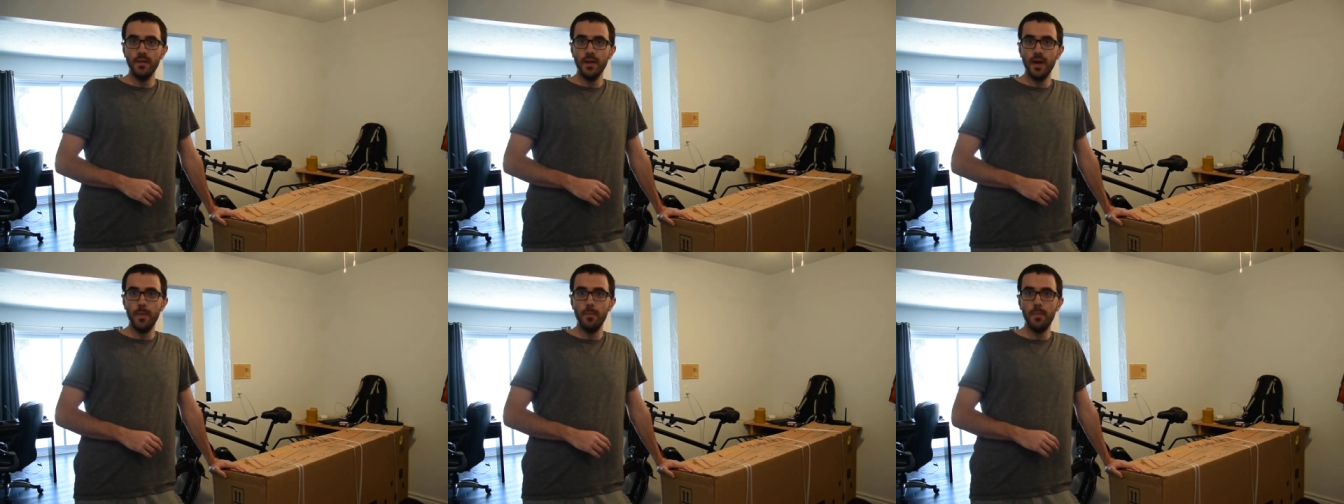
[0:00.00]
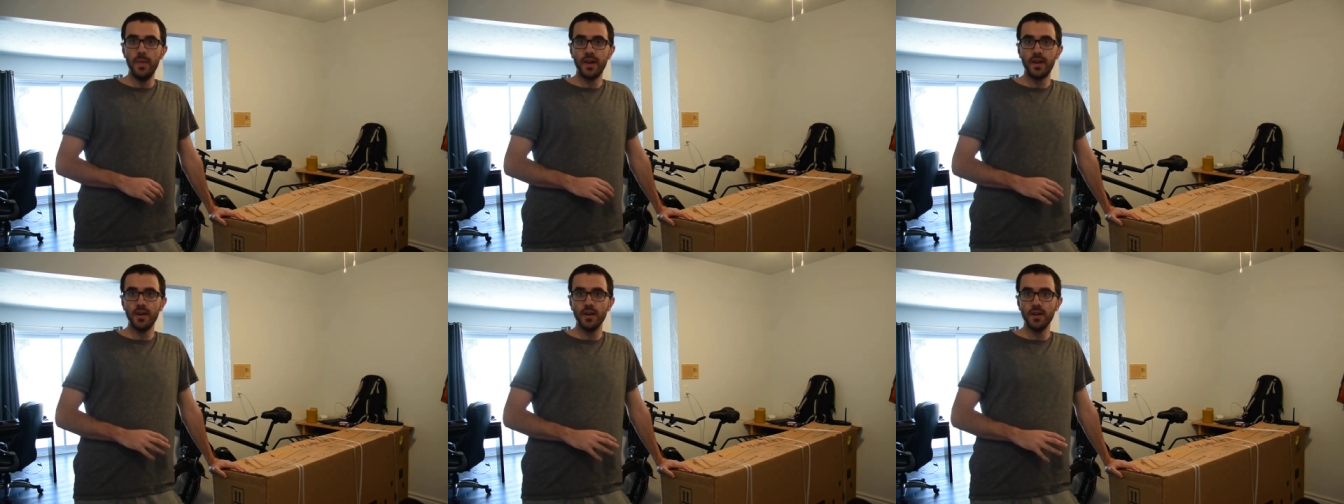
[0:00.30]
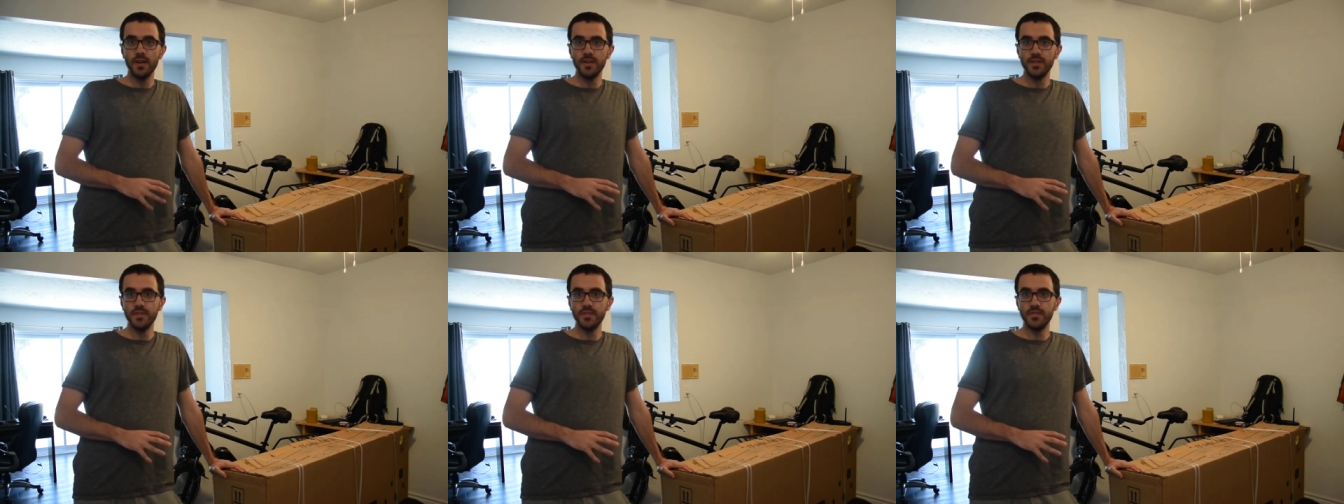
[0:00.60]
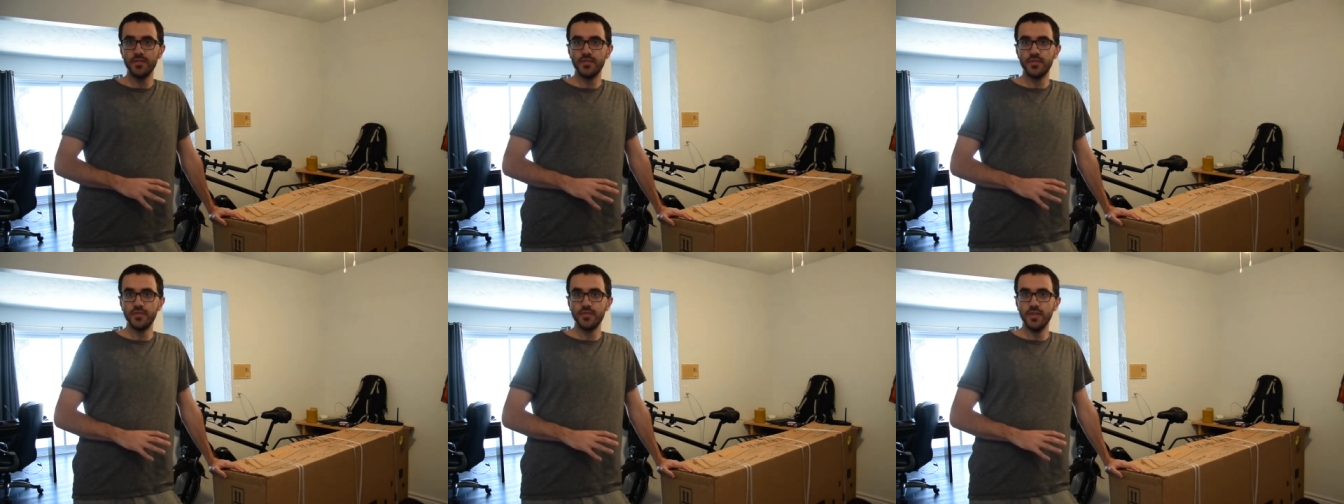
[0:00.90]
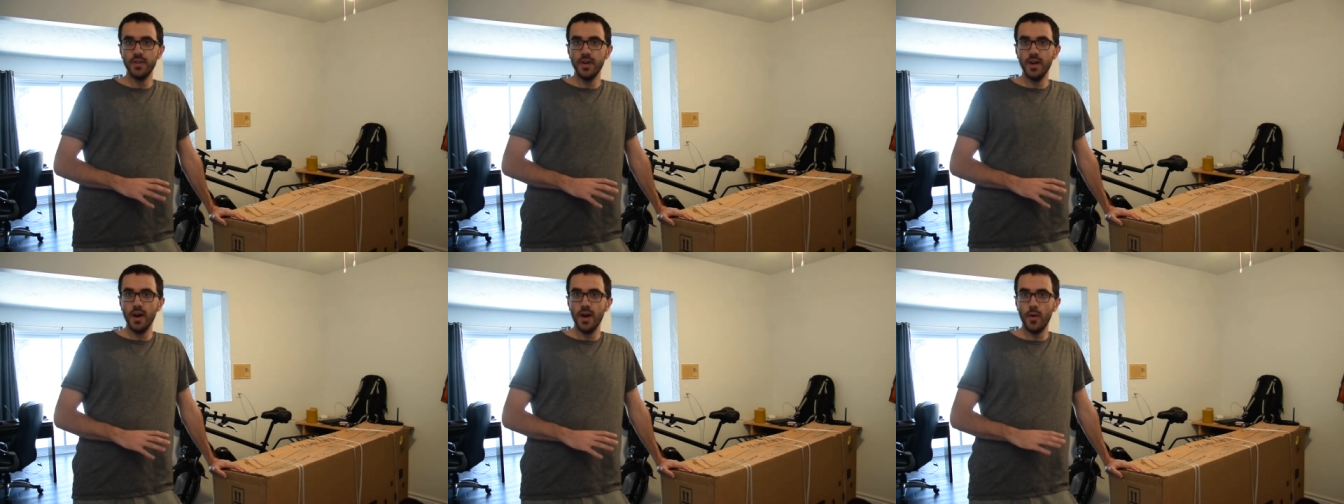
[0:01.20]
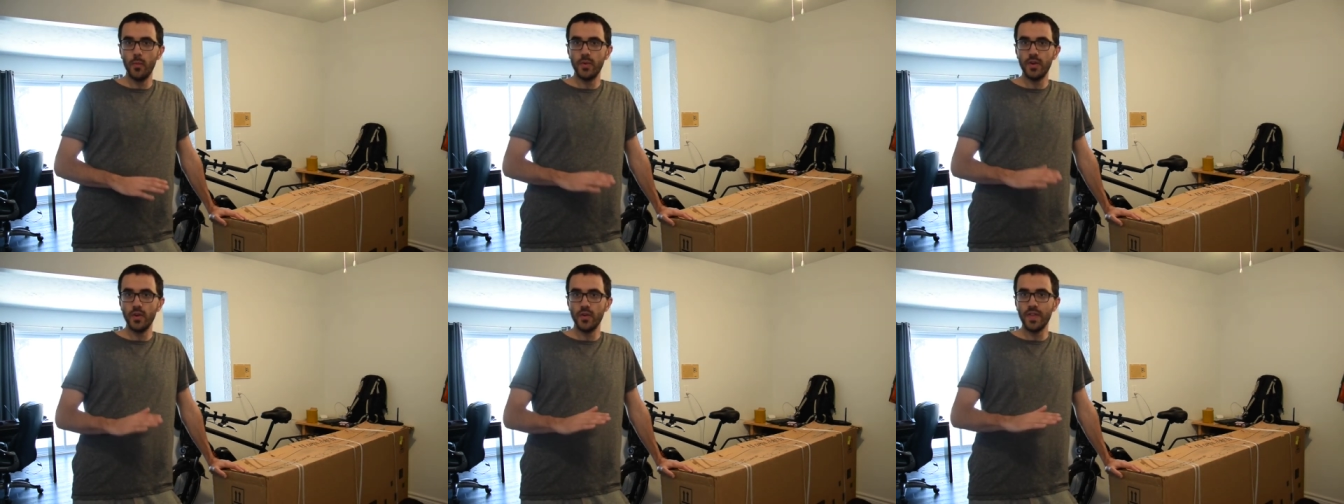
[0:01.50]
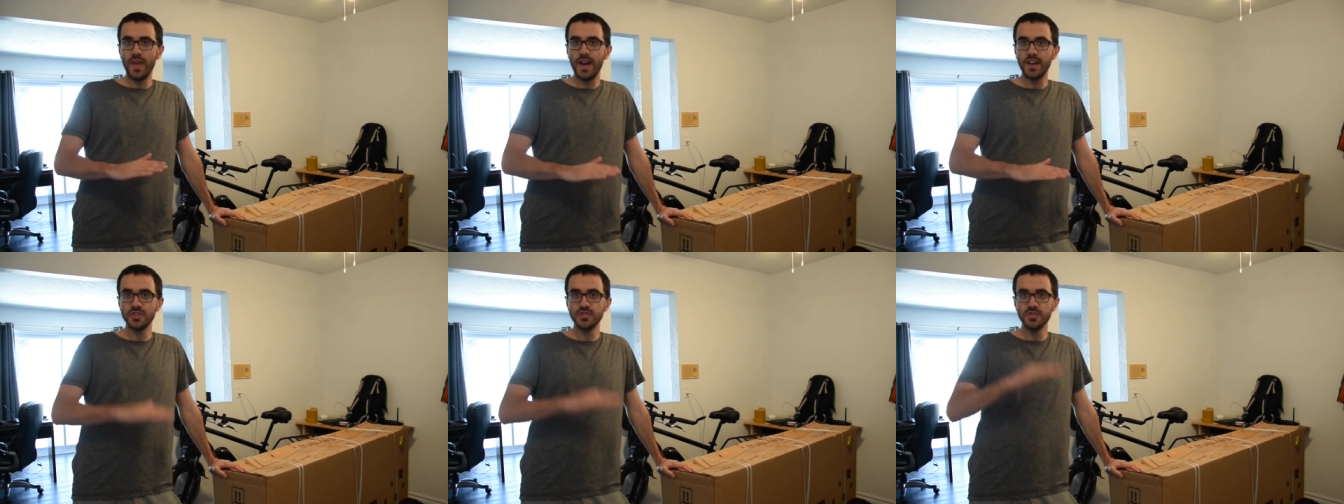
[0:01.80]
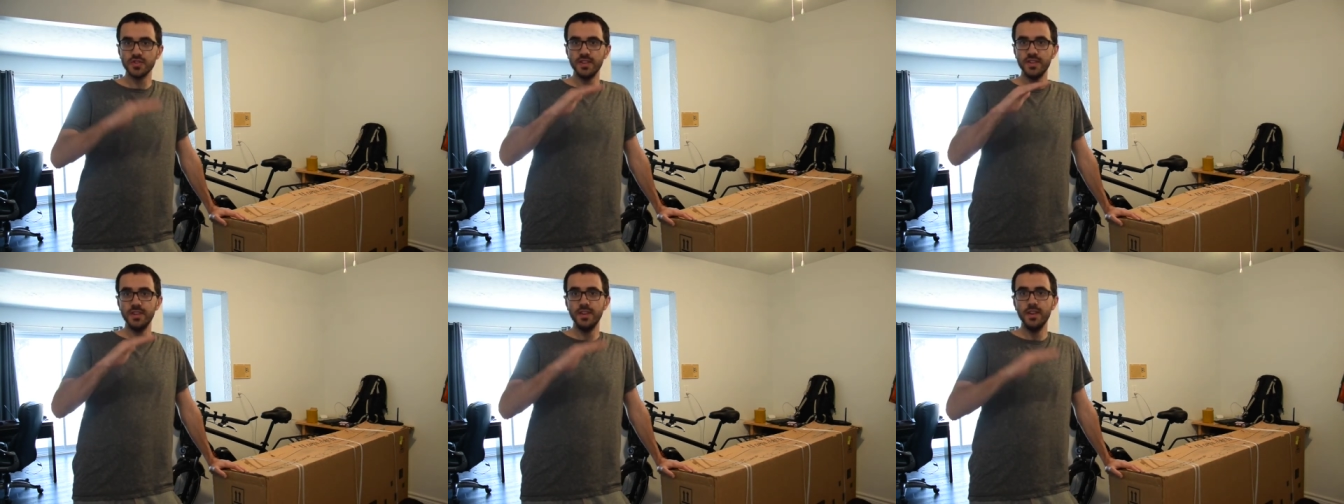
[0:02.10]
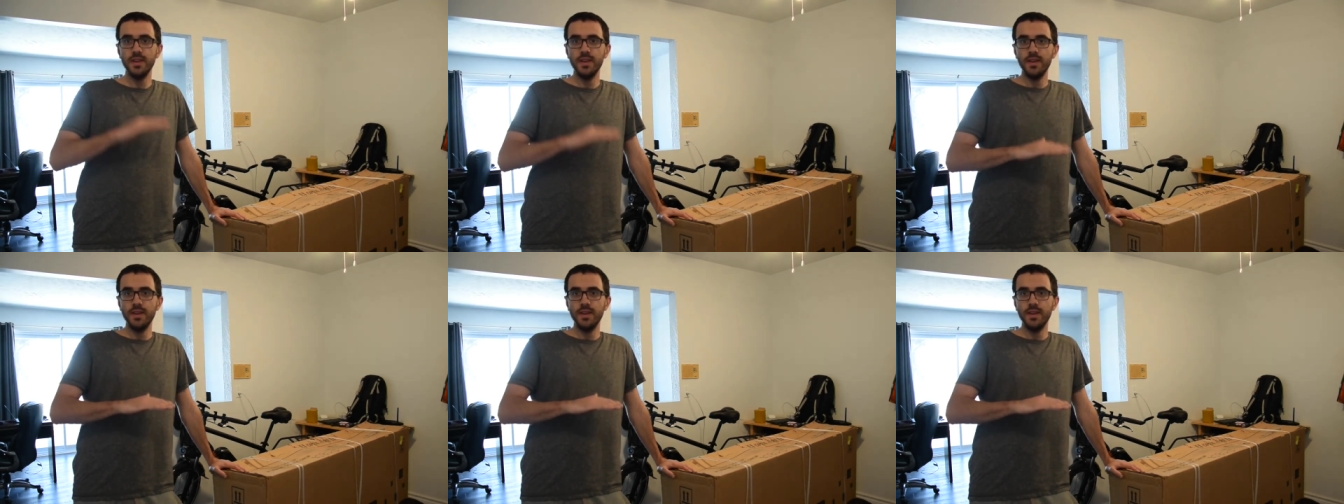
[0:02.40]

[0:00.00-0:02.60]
and because uh, we don't actually